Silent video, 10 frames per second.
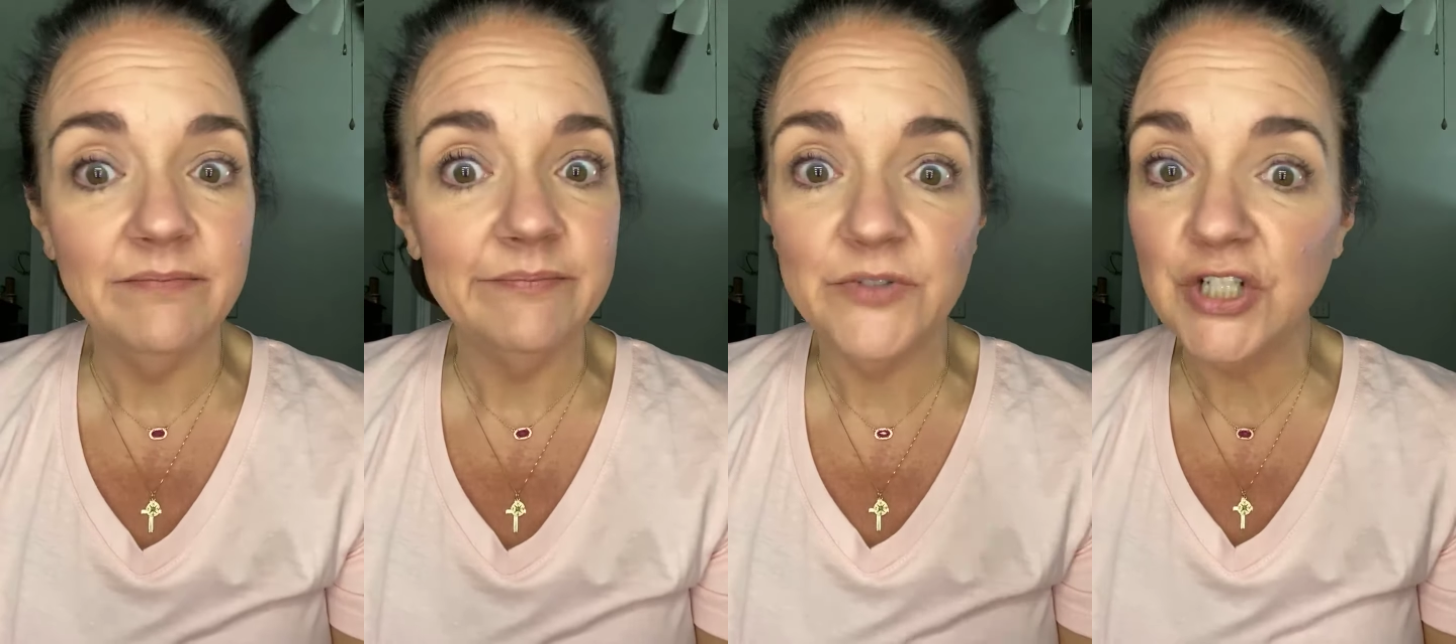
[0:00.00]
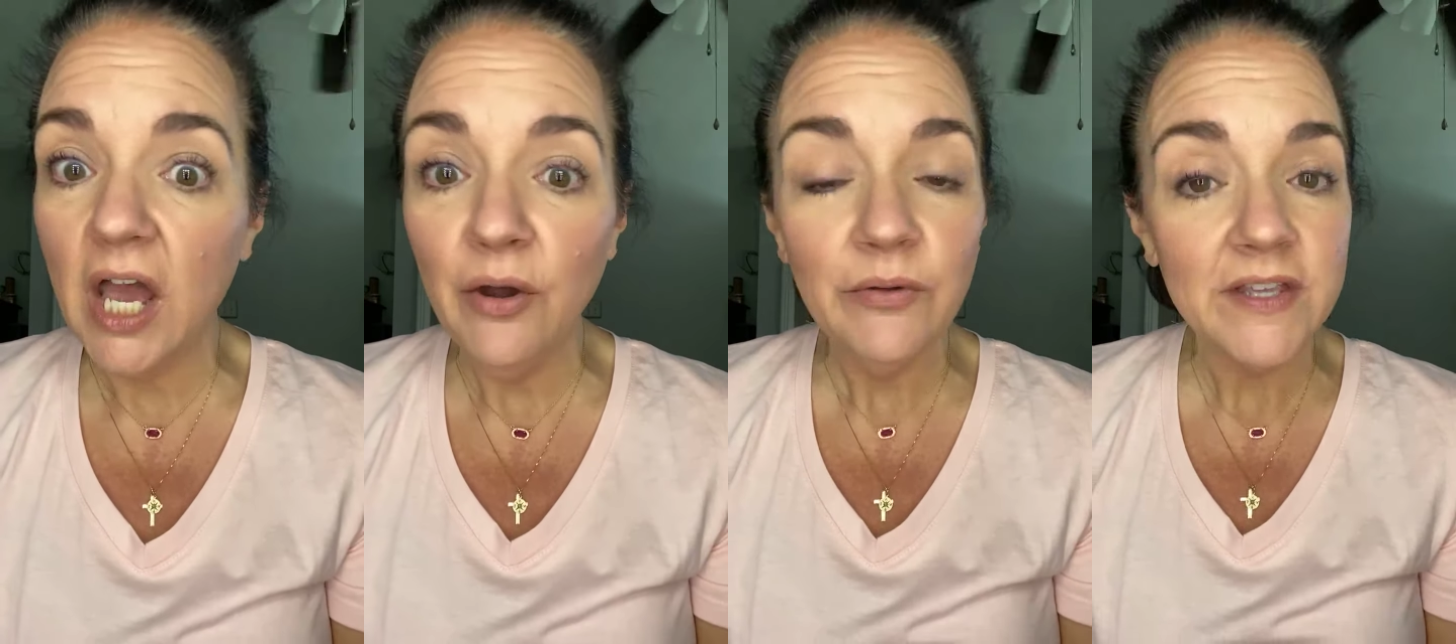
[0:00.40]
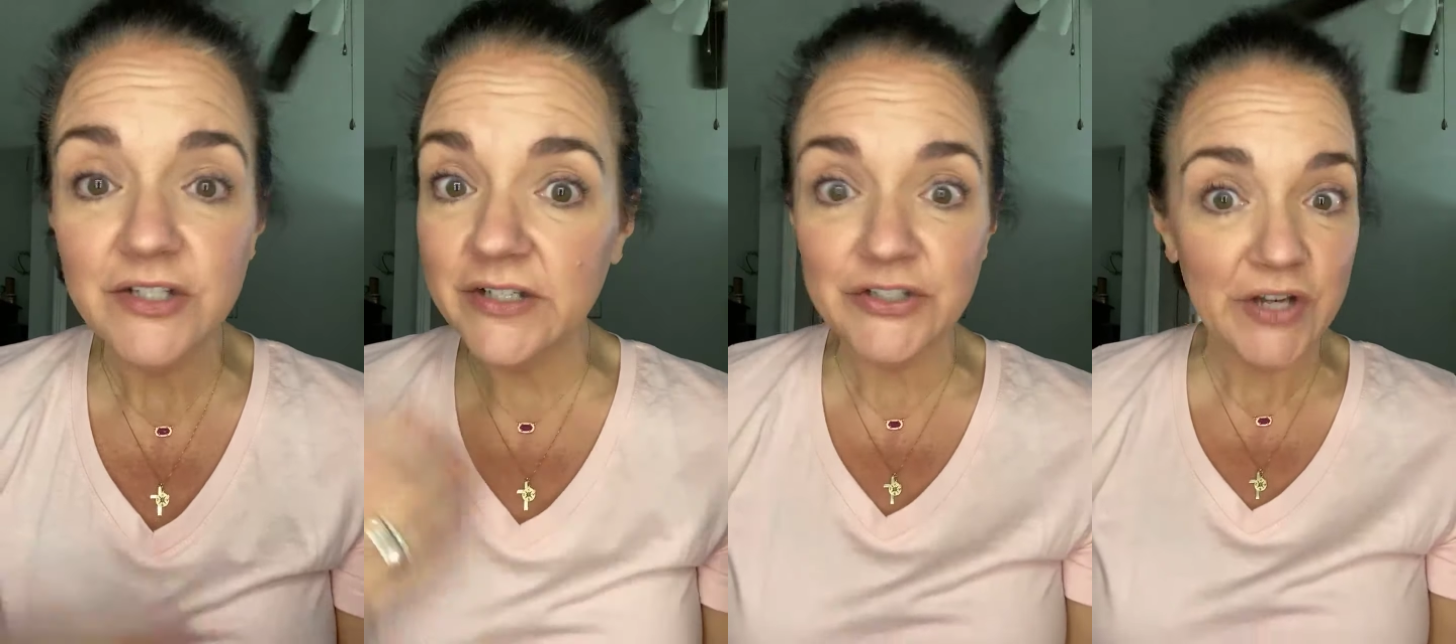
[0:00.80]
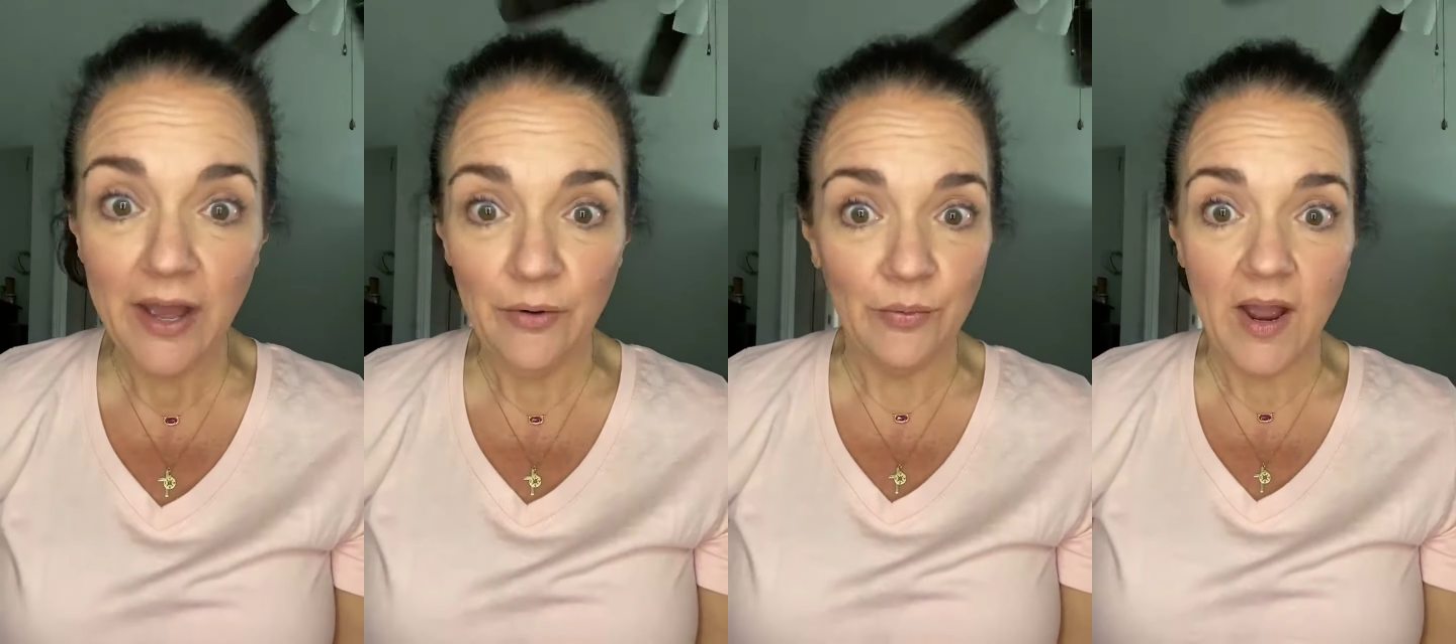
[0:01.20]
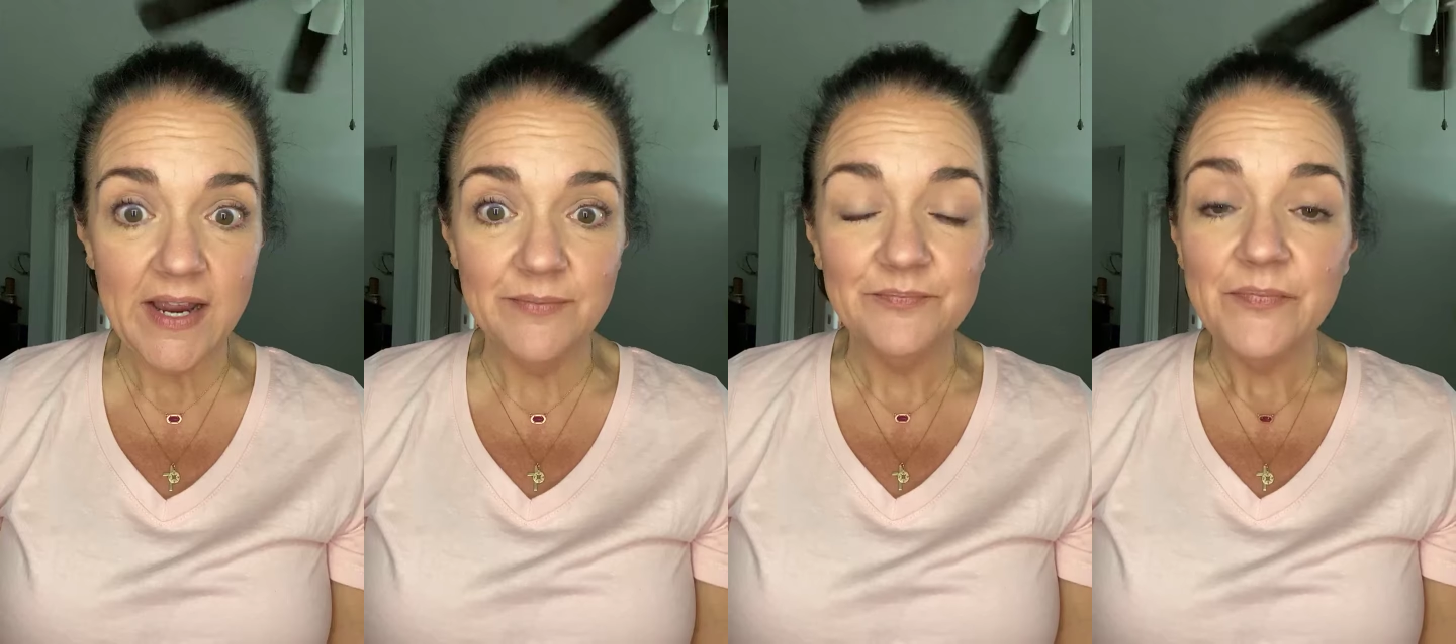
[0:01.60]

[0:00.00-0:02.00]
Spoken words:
show than just show, right?